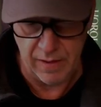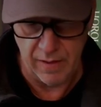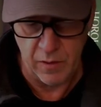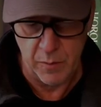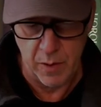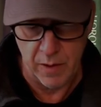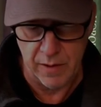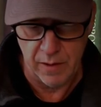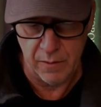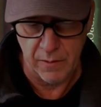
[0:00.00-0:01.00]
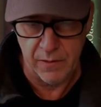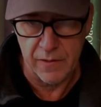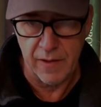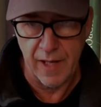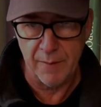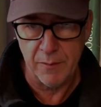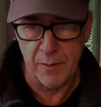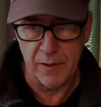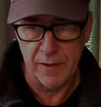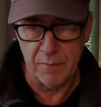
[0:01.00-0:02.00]
this part here was snapped,
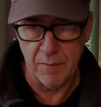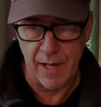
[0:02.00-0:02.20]
but it didn't